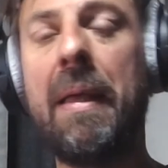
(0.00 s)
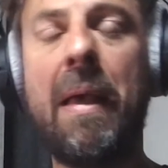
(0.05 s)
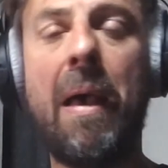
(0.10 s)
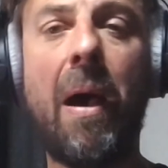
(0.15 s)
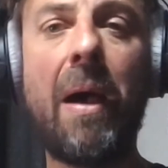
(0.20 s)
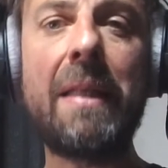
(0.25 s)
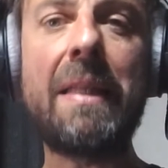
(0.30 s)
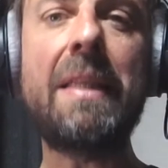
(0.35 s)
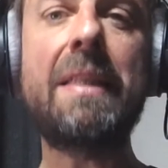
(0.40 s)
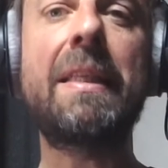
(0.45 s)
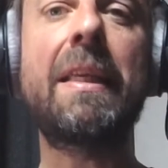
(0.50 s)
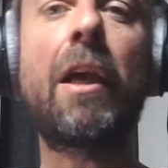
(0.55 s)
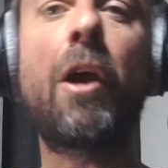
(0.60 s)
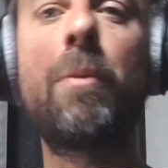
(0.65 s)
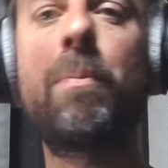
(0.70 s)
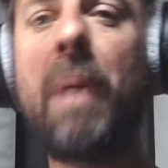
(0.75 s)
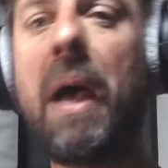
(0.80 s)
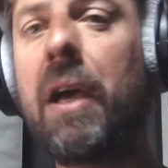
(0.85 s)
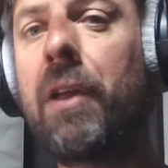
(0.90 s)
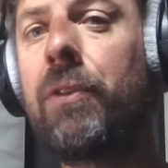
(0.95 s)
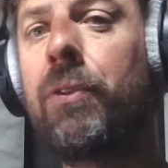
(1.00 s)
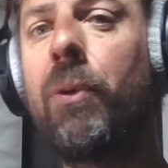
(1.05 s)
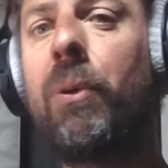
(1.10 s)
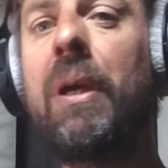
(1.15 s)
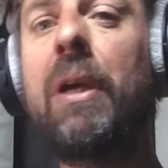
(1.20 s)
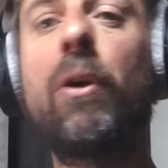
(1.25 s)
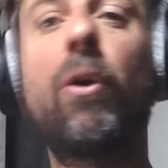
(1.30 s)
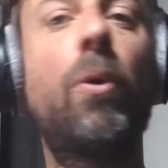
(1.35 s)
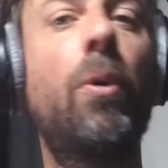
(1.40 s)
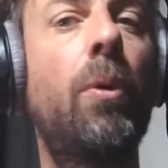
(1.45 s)
I need to go back through
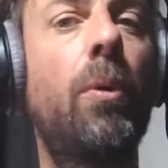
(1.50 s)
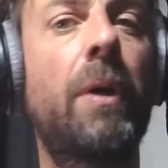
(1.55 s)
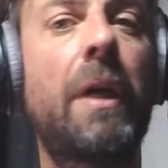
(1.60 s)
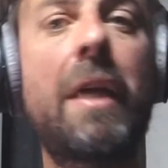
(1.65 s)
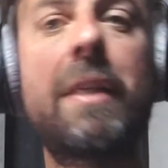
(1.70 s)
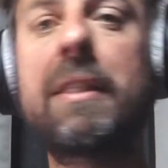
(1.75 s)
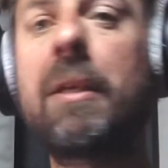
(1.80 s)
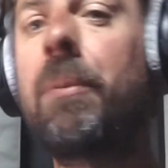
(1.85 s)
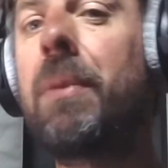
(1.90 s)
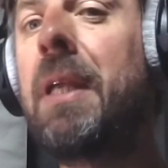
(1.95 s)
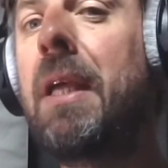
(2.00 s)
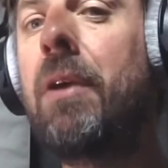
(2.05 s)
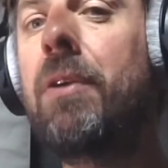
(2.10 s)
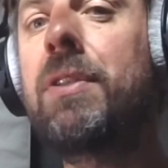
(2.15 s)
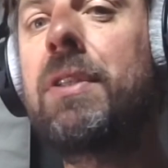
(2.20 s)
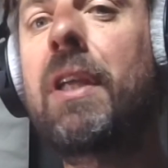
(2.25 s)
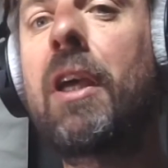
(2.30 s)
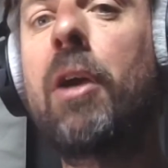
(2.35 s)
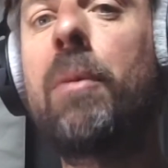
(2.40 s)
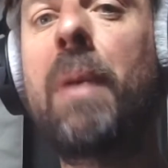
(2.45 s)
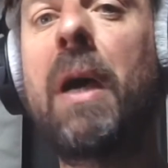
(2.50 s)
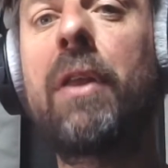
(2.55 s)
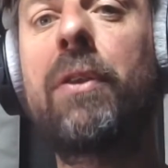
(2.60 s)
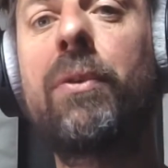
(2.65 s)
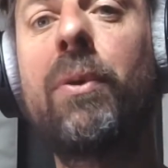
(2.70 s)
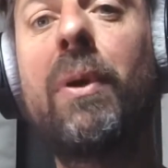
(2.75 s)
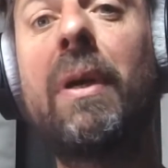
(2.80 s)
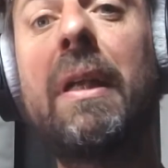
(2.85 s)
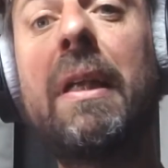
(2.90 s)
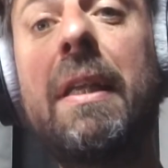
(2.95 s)
it or get somebody else to go back
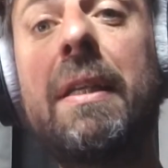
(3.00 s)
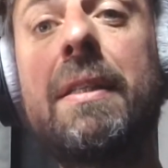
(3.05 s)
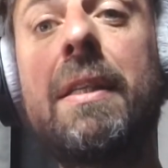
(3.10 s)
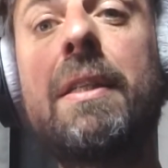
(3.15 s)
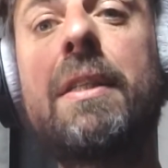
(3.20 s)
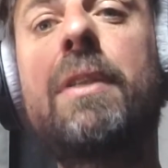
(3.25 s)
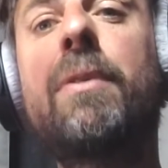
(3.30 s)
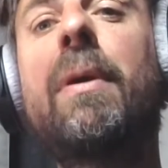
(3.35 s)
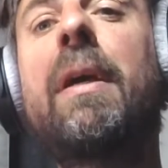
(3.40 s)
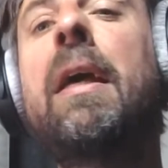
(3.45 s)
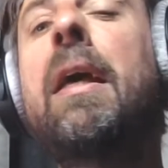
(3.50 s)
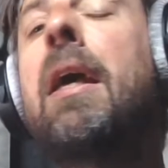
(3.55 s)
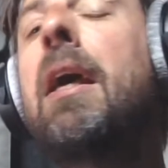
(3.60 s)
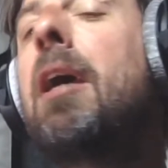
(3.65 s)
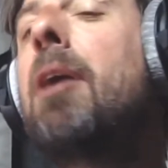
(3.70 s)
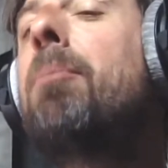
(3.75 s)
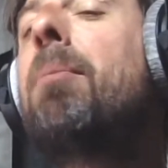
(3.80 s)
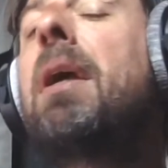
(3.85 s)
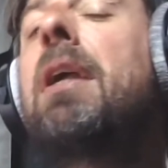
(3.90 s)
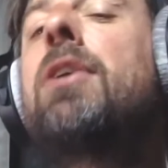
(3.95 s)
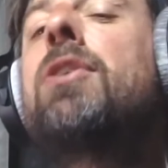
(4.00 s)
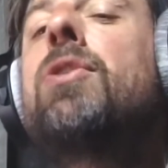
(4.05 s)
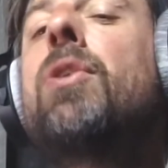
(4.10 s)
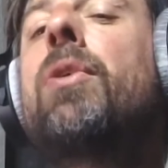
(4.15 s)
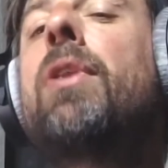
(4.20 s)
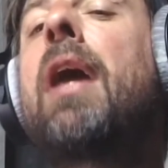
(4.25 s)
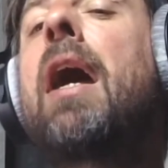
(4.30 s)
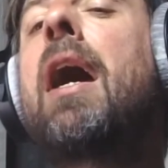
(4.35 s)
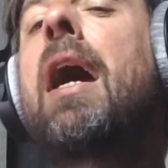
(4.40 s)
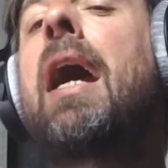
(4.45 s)
through it, listen to it, and make sure
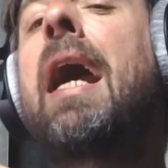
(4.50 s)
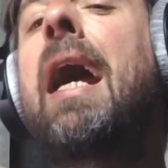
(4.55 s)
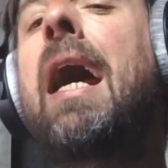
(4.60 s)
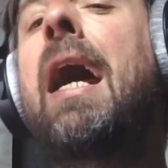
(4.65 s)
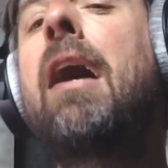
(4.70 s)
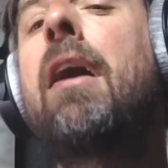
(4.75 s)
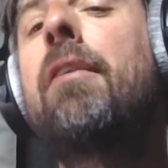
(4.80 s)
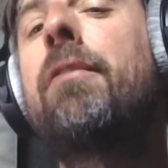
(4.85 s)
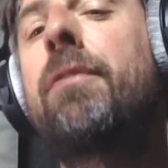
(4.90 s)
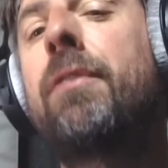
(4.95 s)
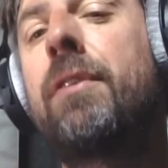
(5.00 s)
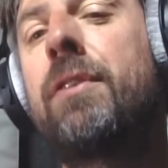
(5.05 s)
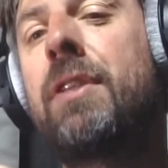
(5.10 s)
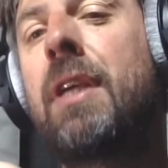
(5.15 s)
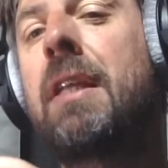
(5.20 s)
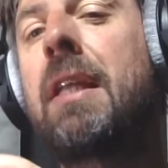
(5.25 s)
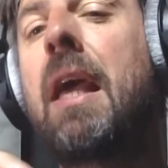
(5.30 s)
that I have said